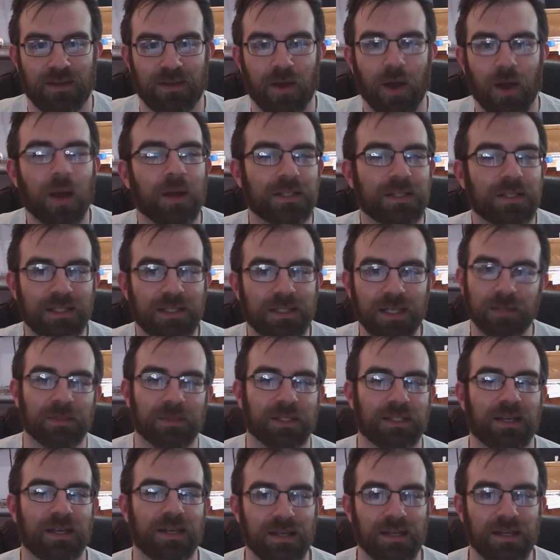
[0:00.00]
are
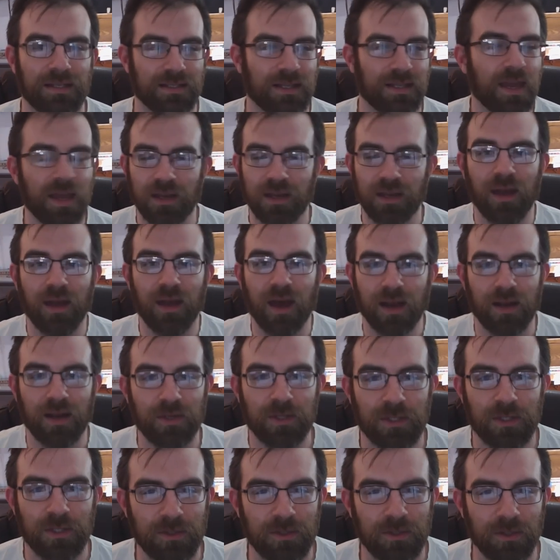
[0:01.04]
stigmatized, not
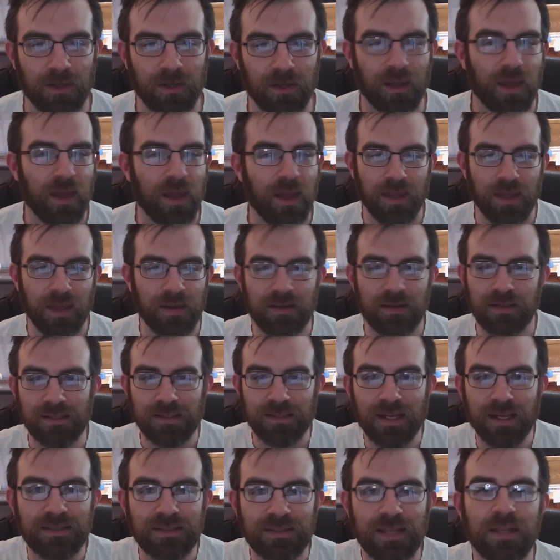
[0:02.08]
understood, and
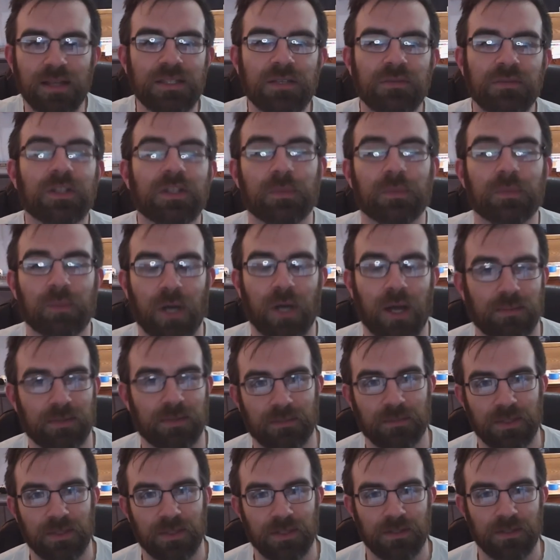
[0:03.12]
tons of other
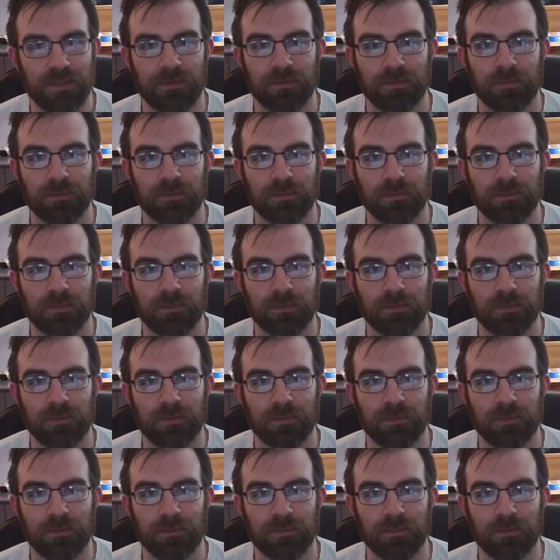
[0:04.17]
problems.